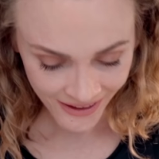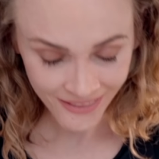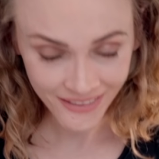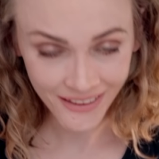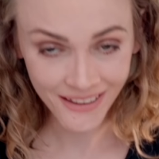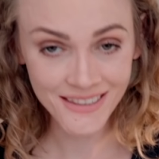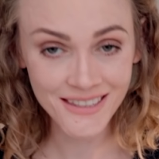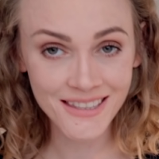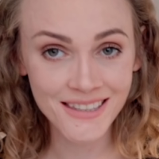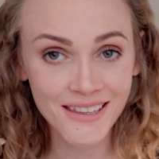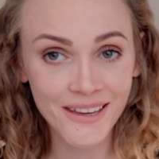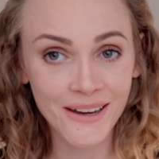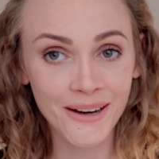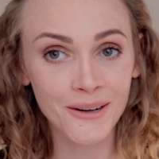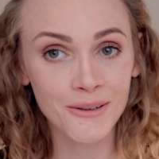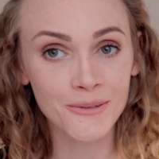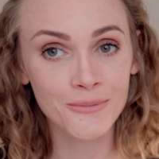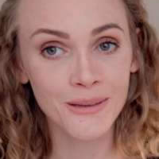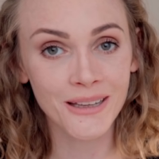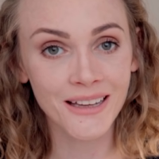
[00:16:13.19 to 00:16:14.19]
That
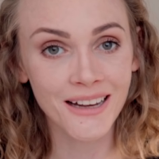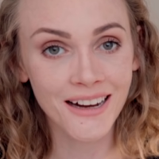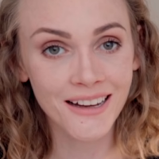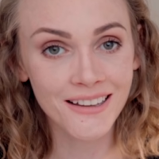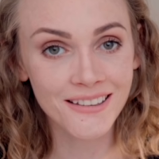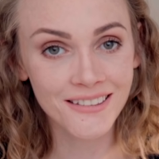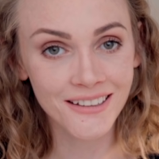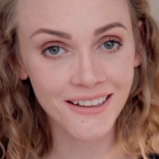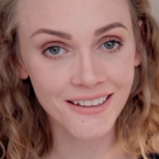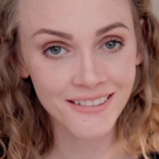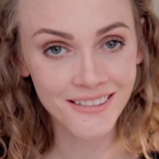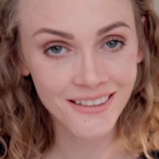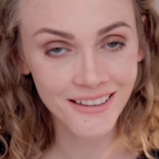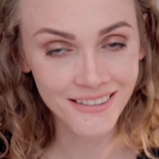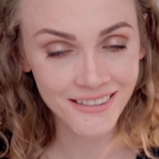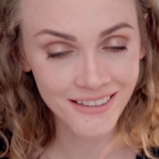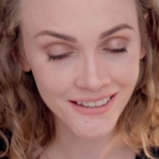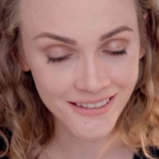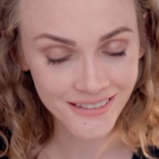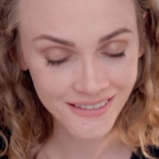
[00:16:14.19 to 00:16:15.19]
scared me. I thought
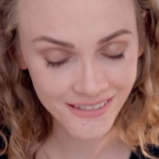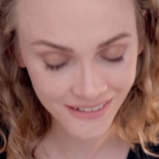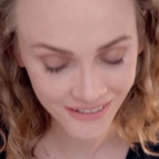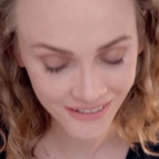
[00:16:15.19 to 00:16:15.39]
that this,